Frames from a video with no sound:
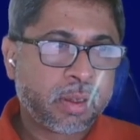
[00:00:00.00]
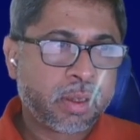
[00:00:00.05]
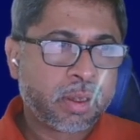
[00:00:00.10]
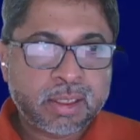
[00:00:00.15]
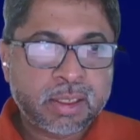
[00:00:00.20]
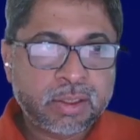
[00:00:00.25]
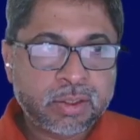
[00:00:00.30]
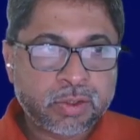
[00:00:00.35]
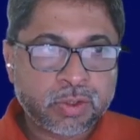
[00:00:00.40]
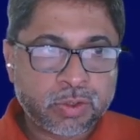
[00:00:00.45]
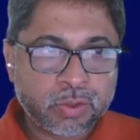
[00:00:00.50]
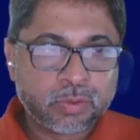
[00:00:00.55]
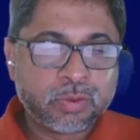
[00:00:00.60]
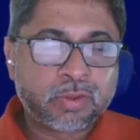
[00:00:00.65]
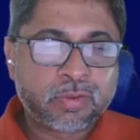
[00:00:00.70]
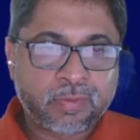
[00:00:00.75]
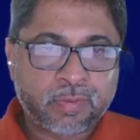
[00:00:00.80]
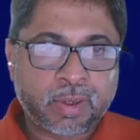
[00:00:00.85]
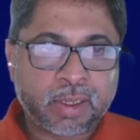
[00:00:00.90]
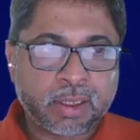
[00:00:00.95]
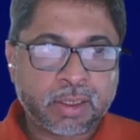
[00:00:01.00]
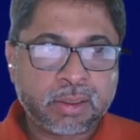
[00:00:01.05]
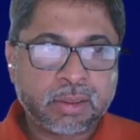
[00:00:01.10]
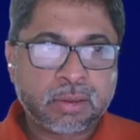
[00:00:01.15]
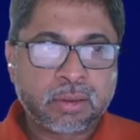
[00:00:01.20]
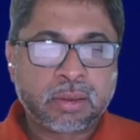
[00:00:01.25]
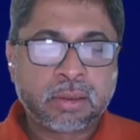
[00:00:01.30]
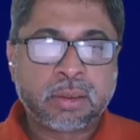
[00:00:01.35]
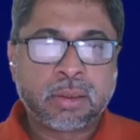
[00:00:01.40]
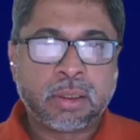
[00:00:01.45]
We intend to use
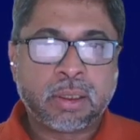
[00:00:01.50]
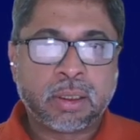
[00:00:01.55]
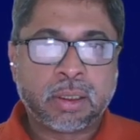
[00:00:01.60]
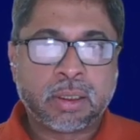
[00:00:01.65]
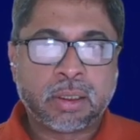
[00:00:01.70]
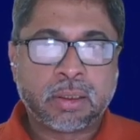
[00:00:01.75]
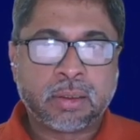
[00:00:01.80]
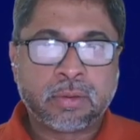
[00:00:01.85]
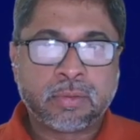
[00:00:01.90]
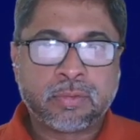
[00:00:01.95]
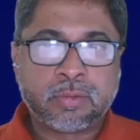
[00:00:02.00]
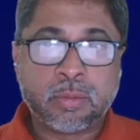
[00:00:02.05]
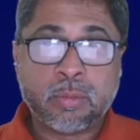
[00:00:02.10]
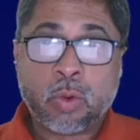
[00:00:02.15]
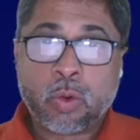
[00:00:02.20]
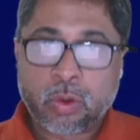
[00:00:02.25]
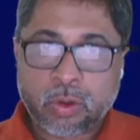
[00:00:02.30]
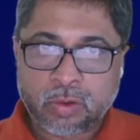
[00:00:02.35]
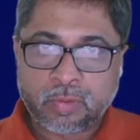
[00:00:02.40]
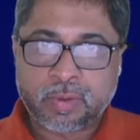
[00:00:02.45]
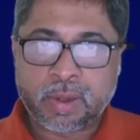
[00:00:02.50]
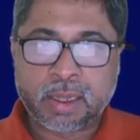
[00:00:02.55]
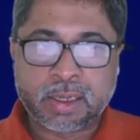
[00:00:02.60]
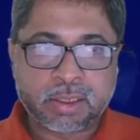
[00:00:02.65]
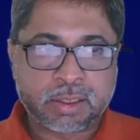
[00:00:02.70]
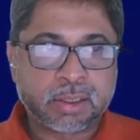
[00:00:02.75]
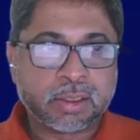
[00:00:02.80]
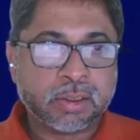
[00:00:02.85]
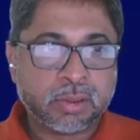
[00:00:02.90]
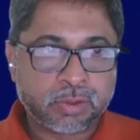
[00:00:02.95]
Fyne for more
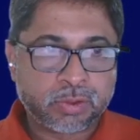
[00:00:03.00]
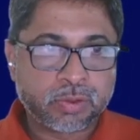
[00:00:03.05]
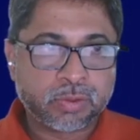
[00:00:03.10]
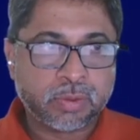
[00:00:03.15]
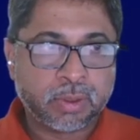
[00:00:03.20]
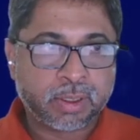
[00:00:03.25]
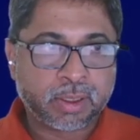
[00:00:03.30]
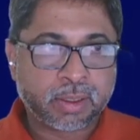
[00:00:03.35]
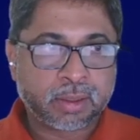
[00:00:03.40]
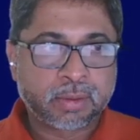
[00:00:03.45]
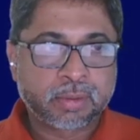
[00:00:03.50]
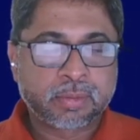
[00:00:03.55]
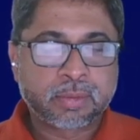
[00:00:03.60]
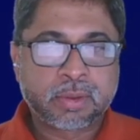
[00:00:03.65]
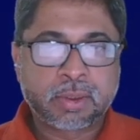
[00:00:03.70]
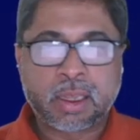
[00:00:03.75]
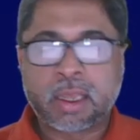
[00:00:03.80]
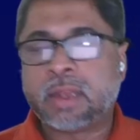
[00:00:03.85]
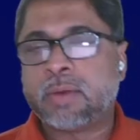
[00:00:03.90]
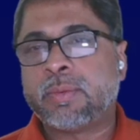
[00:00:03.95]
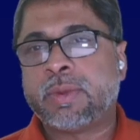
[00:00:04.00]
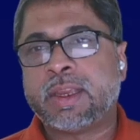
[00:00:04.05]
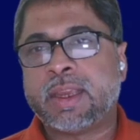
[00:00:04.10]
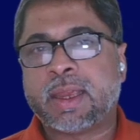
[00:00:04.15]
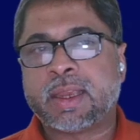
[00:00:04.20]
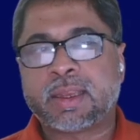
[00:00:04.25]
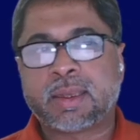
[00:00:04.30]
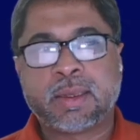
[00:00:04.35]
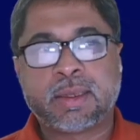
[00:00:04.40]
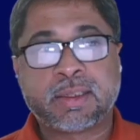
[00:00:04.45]
of our internal tooling, and
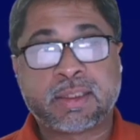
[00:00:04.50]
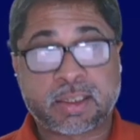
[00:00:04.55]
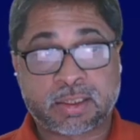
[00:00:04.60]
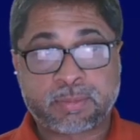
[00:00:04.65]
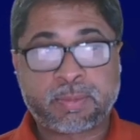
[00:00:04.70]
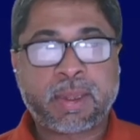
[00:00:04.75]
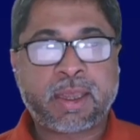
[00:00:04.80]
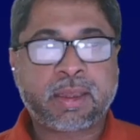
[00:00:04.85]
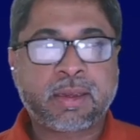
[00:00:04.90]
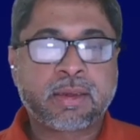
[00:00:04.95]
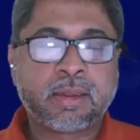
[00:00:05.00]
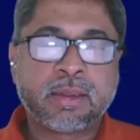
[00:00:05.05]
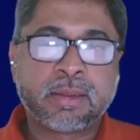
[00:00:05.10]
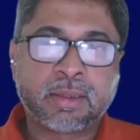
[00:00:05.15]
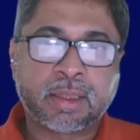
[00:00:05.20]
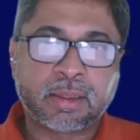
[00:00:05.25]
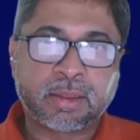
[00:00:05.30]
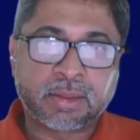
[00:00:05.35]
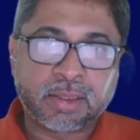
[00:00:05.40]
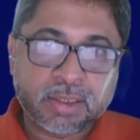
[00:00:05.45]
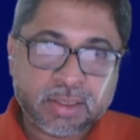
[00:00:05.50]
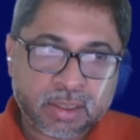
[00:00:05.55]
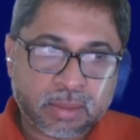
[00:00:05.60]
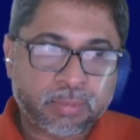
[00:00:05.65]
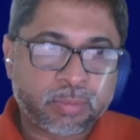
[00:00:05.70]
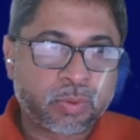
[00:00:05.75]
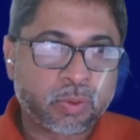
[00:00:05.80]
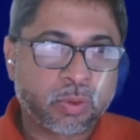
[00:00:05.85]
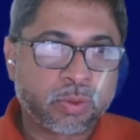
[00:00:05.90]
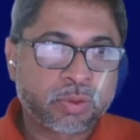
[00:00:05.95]
we suspect that
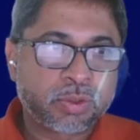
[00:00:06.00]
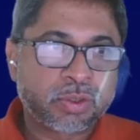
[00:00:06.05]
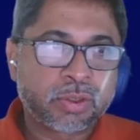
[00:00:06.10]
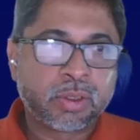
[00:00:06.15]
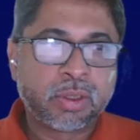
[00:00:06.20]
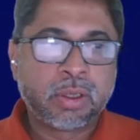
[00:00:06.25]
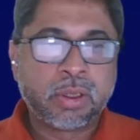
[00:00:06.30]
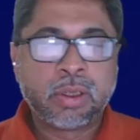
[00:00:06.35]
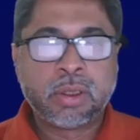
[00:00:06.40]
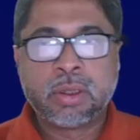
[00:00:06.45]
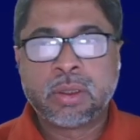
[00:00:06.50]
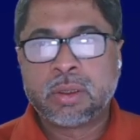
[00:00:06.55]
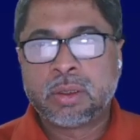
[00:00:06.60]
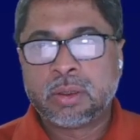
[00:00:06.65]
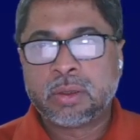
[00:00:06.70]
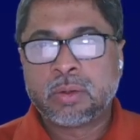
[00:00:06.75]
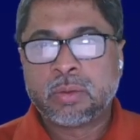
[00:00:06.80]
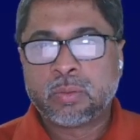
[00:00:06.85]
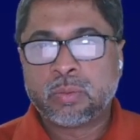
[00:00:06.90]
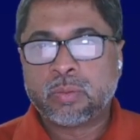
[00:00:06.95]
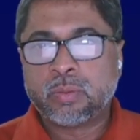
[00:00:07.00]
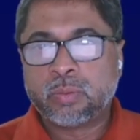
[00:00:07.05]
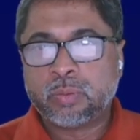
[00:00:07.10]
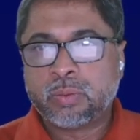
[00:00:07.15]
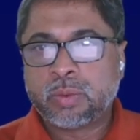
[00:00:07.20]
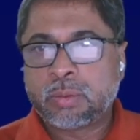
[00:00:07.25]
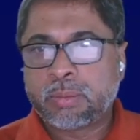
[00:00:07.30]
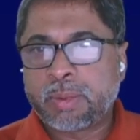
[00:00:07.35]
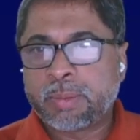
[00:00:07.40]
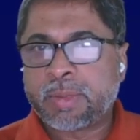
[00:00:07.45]
this approach
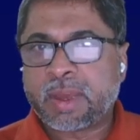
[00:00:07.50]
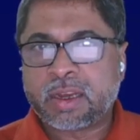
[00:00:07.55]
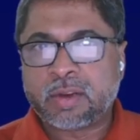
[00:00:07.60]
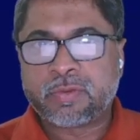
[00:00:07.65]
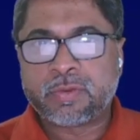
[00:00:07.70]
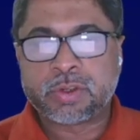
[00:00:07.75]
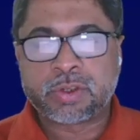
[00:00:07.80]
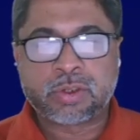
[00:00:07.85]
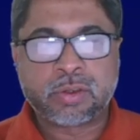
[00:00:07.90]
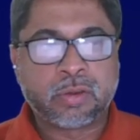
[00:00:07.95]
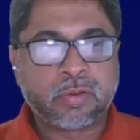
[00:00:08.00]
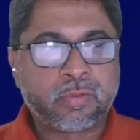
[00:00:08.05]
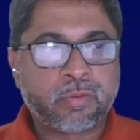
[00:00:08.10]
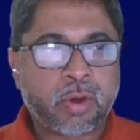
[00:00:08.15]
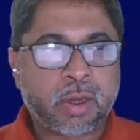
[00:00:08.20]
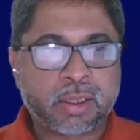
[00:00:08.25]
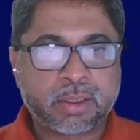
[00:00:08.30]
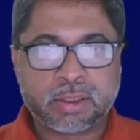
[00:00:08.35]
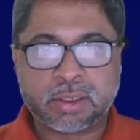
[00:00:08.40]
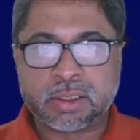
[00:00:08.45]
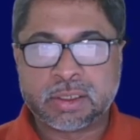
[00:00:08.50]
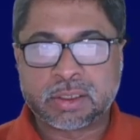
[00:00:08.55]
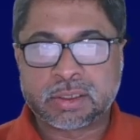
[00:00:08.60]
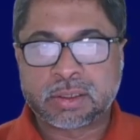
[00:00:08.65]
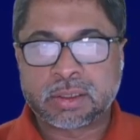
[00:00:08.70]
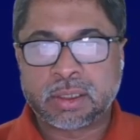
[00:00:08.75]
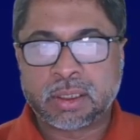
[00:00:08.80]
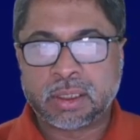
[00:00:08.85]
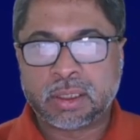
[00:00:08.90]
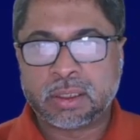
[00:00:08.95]
would be beneficial for
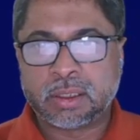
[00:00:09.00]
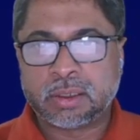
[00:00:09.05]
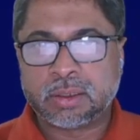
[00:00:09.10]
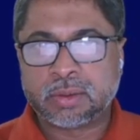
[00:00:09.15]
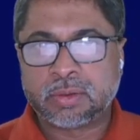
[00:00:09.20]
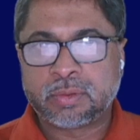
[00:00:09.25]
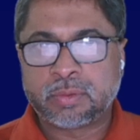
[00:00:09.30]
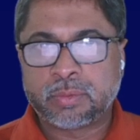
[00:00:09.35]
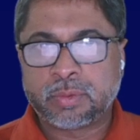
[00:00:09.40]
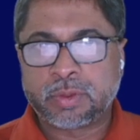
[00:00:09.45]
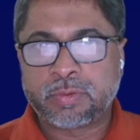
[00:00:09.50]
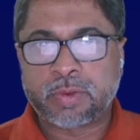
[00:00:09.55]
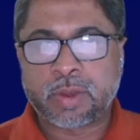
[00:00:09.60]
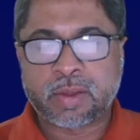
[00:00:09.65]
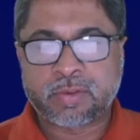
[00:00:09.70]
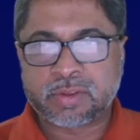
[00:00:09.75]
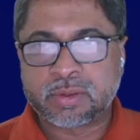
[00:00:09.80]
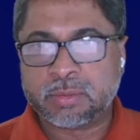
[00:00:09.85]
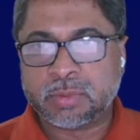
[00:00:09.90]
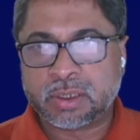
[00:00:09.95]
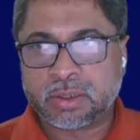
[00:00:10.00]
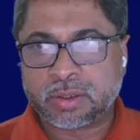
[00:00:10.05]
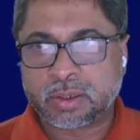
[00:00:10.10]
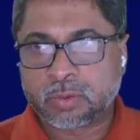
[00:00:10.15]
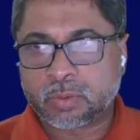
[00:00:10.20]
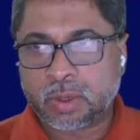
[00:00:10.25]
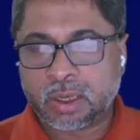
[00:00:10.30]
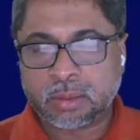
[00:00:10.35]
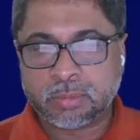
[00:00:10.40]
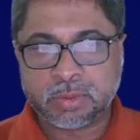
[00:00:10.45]
others if you have
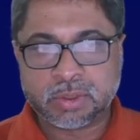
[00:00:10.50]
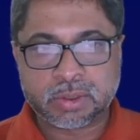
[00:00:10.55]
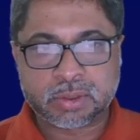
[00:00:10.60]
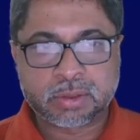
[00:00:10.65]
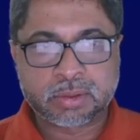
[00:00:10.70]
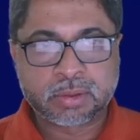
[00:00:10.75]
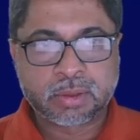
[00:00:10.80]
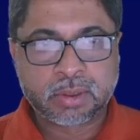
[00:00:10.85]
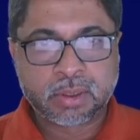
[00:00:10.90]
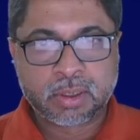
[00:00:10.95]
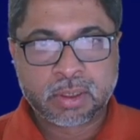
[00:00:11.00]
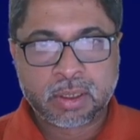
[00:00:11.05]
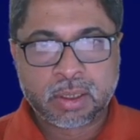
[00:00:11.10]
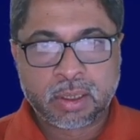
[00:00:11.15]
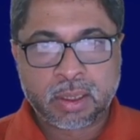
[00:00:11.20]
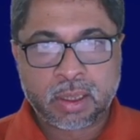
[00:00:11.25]
similar requirements.